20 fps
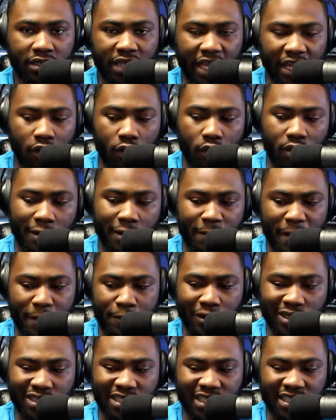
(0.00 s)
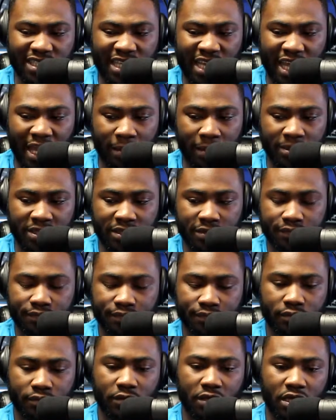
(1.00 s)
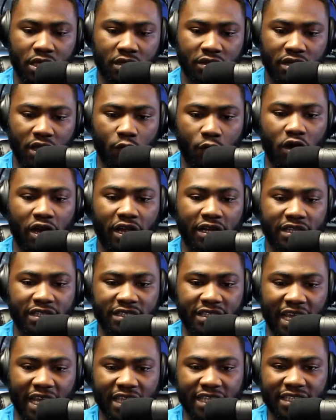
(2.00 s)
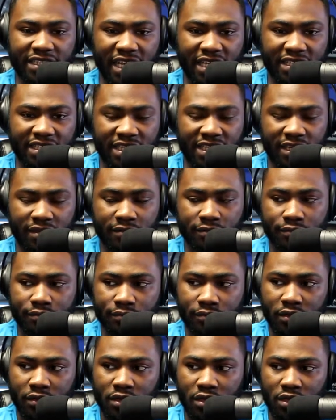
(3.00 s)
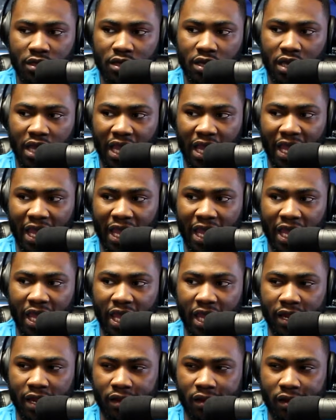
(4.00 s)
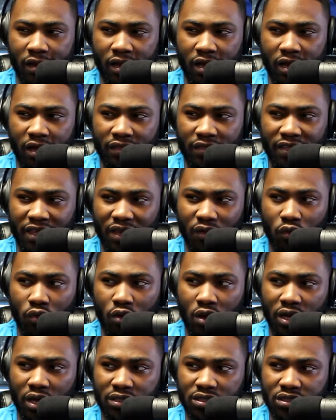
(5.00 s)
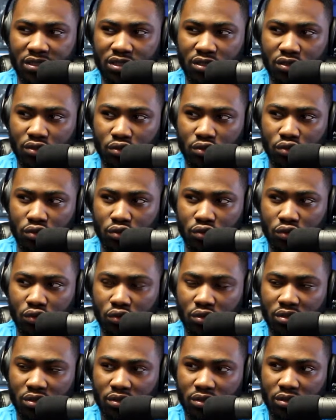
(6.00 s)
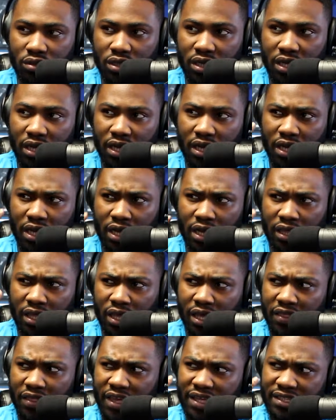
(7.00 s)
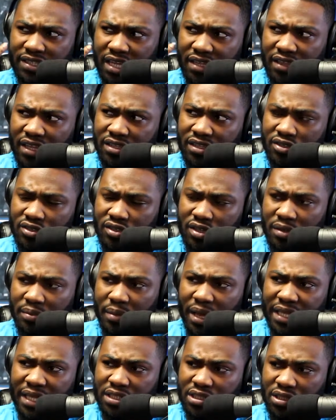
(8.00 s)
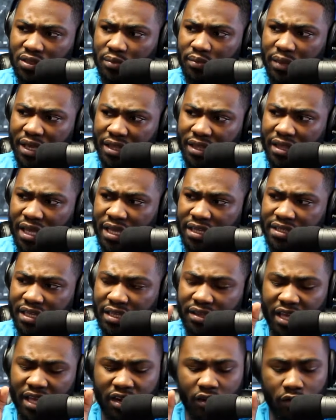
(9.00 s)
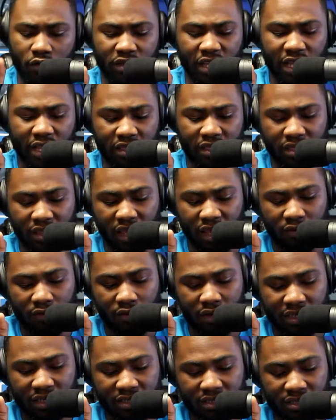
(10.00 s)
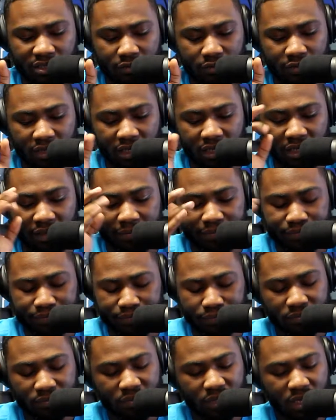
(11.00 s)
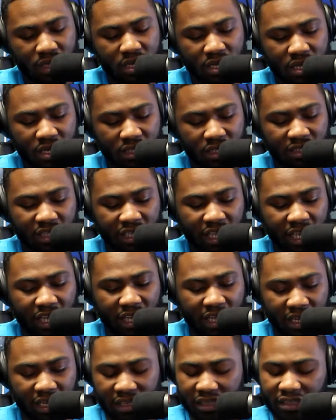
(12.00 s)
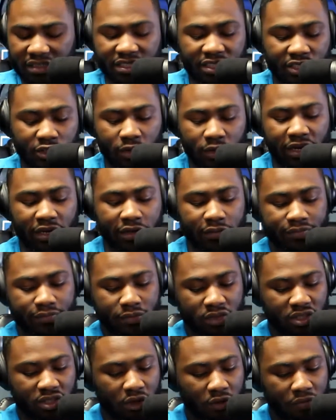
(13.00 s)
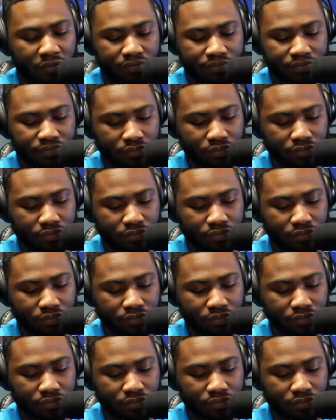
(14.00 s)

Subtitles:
they don't want to play preseason games. They want daily testing, and they want to. Yeah, I think those are the main things that they wanted to get situated. So